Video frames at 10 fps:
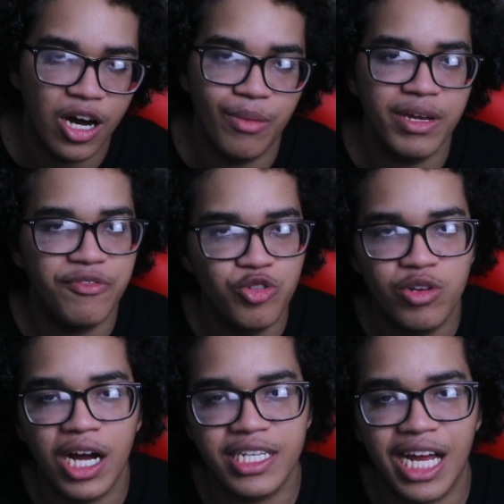if
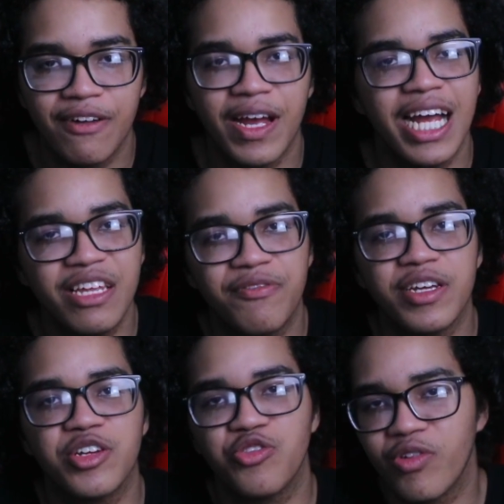you guys have
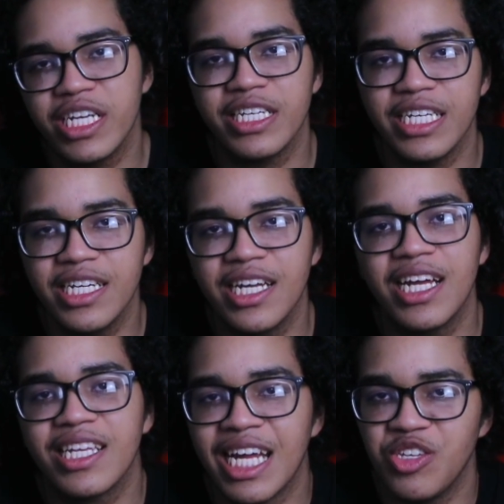anything crazy
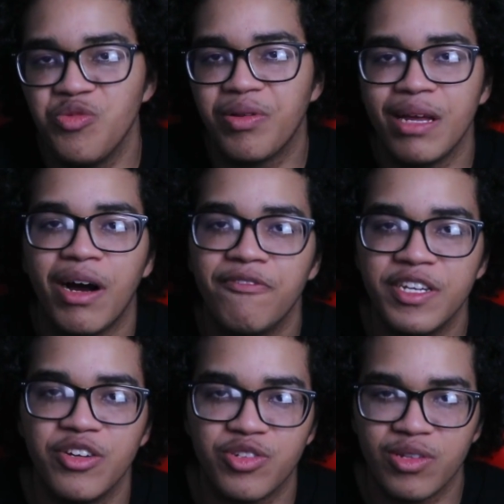that you play my
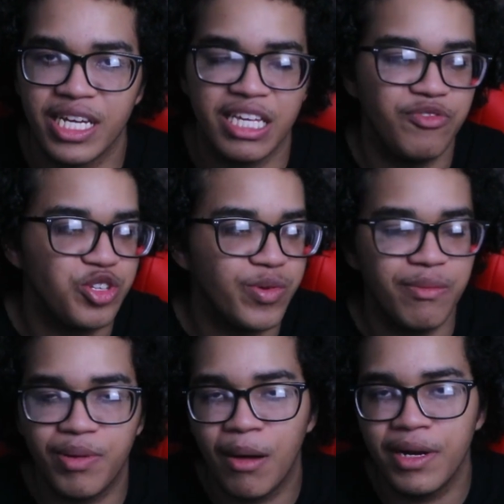videos on, like if you do
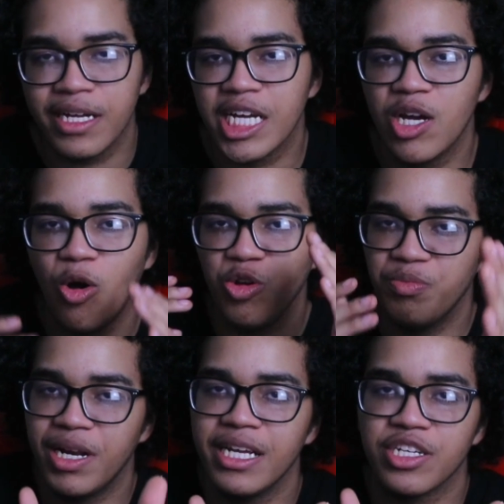it in public, or
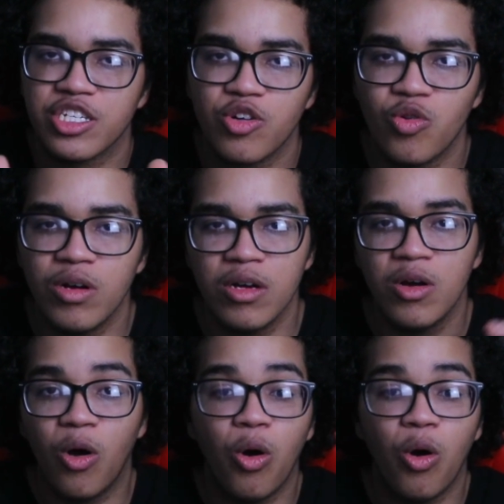you play it in a school,